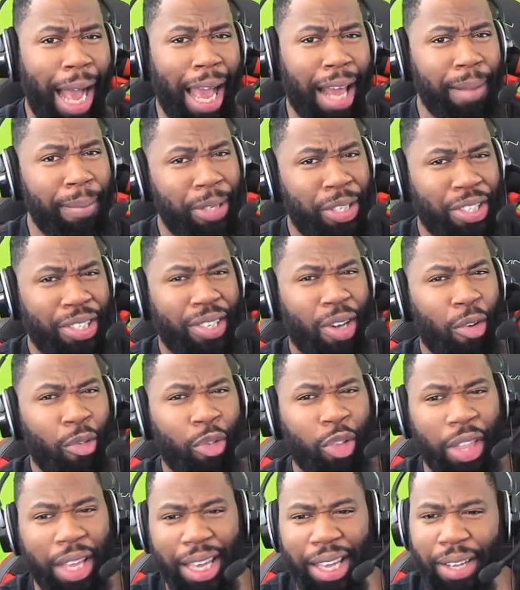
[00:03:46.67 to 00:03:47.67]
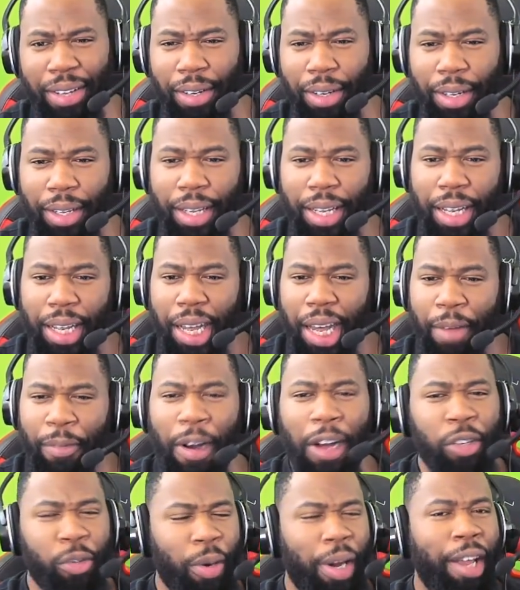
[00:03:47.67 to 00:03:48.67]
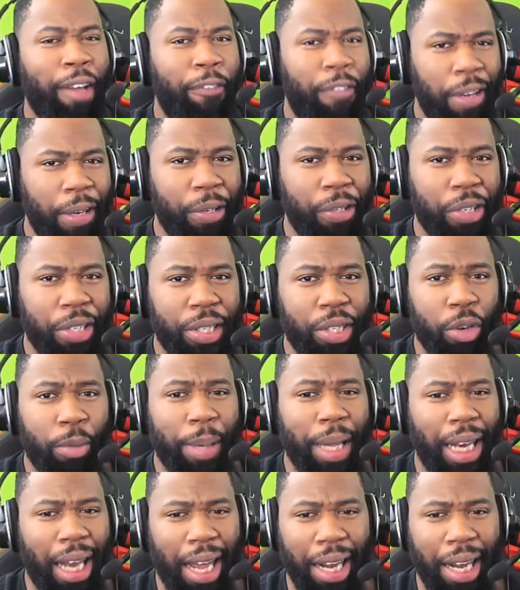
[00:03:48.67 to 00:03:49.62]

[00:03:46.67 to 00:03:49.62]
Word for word: item and just go for the heal? If I was running fusions, it would be a lot